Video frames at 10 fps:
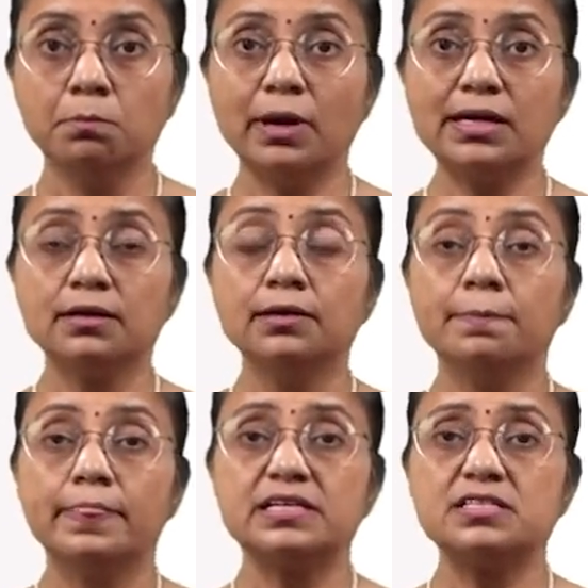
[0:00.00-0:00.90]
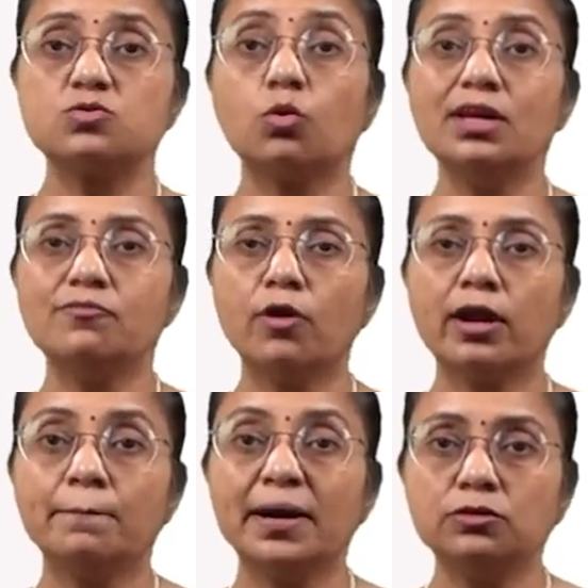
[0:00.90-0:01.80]
But this is only for
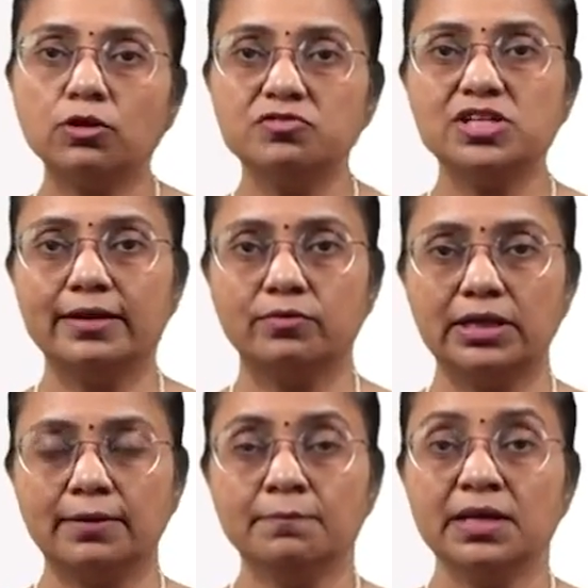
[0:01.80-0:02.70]
a month of January.